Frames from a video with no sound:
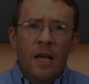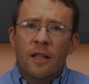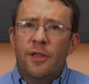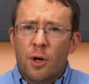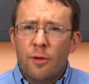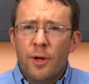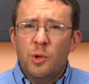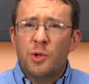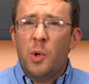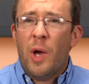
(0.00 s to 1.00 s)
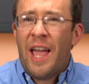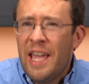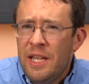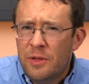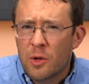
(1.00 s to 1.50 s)
There are those who
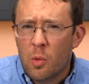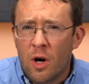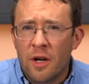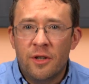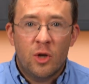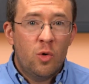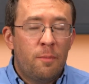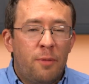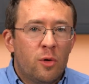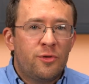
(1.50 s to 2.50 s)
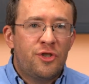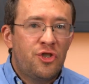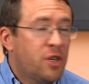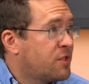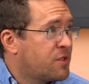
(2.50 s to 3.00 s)
hate the one who upholds
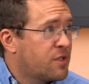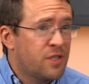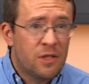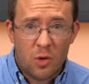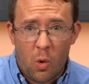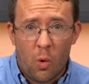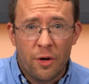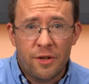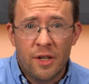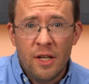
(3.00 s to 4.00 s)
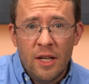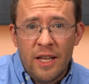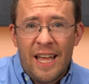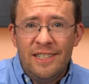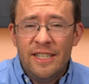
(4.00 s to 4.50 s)
justice in court
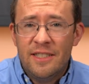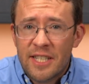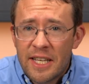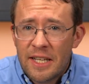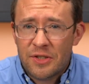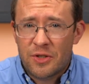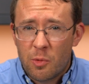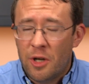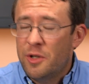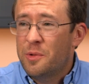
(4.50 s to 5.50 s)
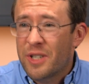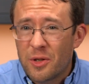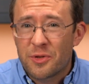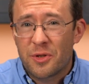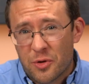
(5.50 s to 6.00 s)
and detest the one who
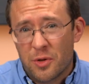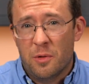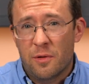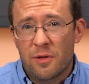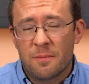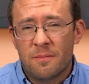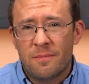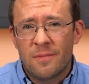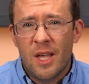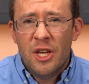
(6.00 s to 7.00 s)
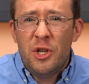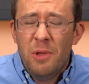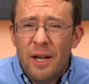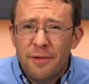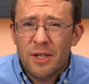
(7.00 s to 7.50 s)
tells the truth. You
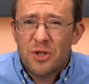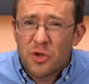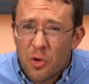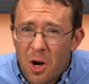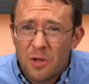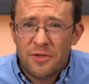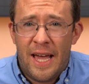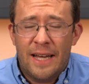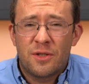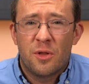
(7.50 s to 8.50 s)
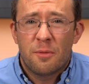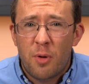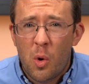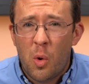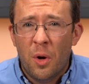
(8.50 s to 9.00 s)
levy a straw tax on the
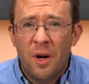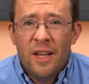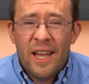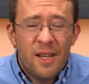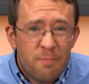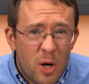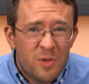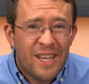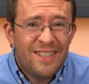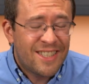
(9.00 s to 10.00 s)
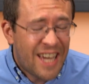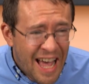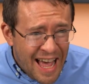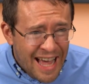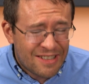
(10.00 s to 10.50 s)
poor and impose a
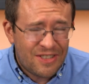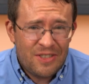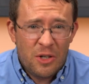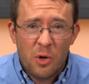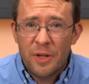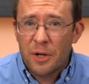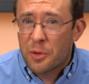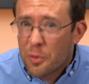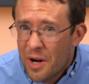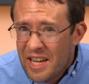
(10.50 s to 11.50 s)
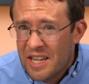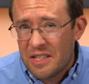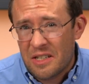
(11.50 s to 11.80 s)
tax on their grain.